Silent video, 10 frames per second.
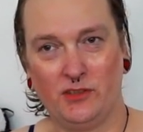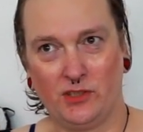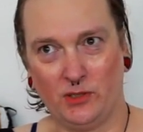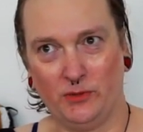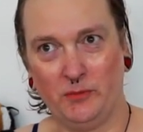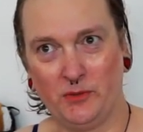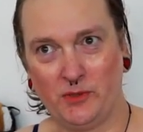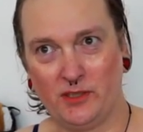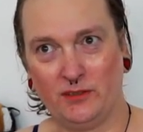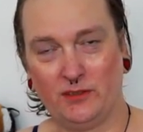show
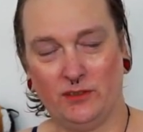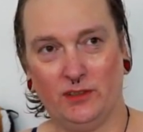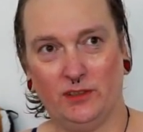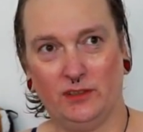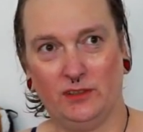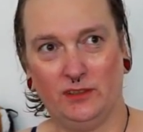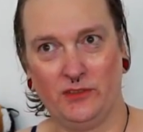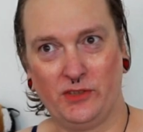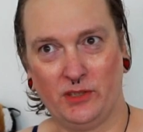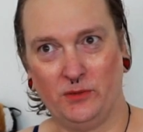emotions or
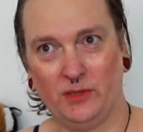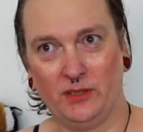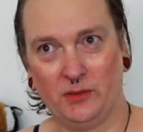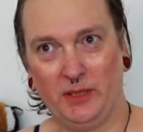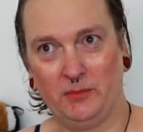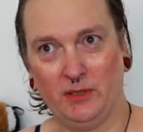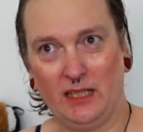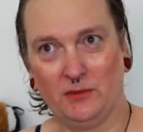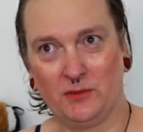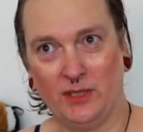show other people
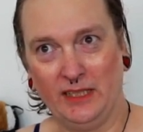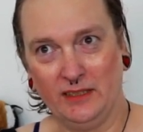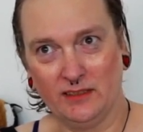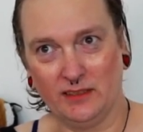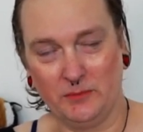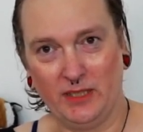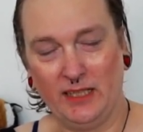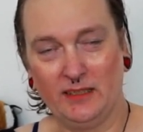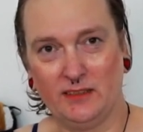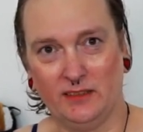how to handle,
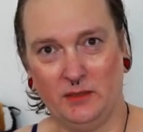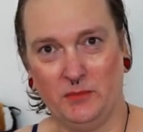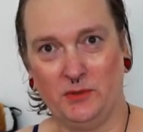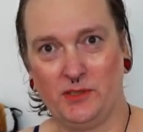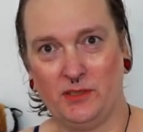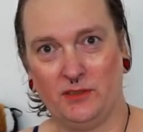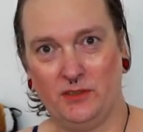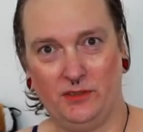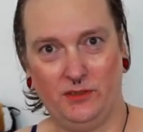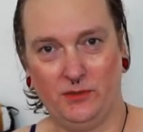handle emotions,
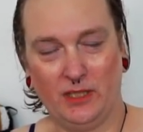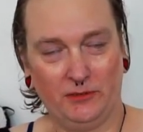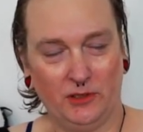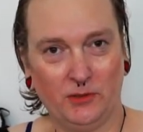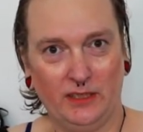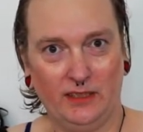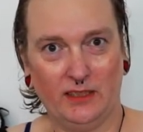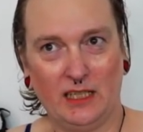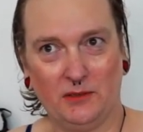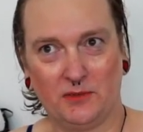you have no
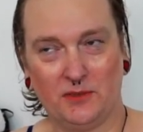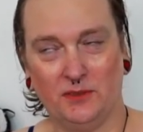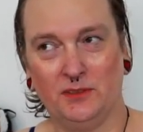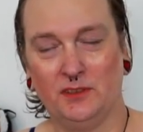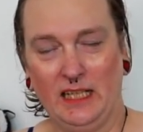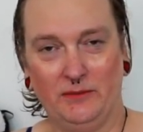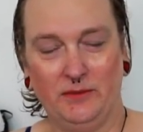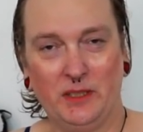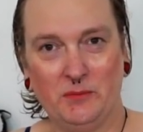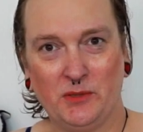idea how to
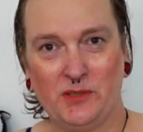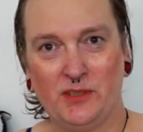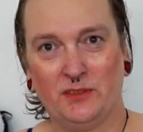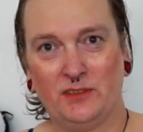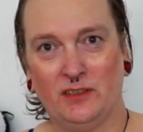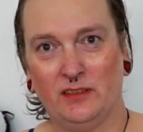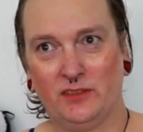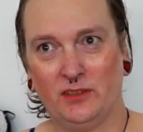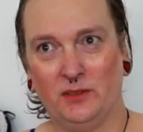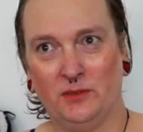have emotions.
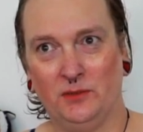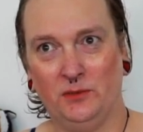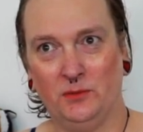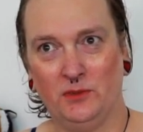So